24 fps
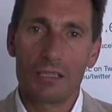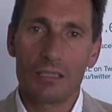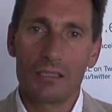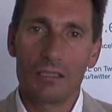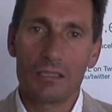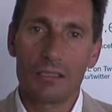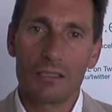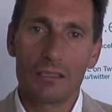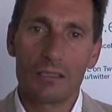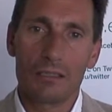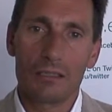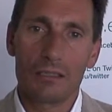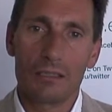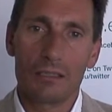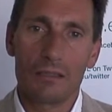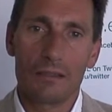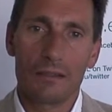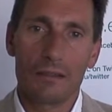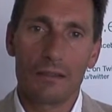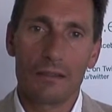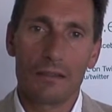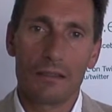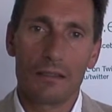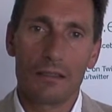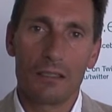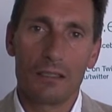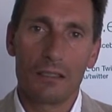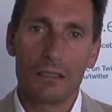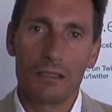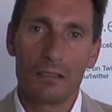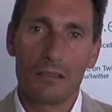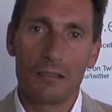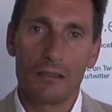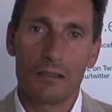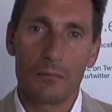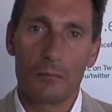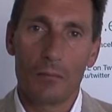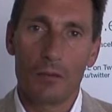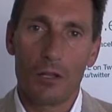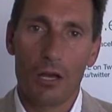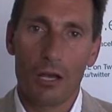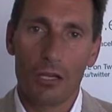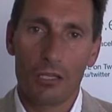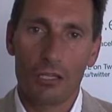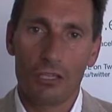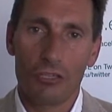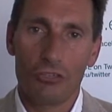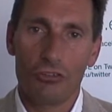the
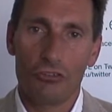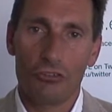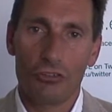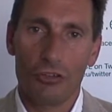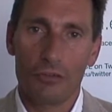blockage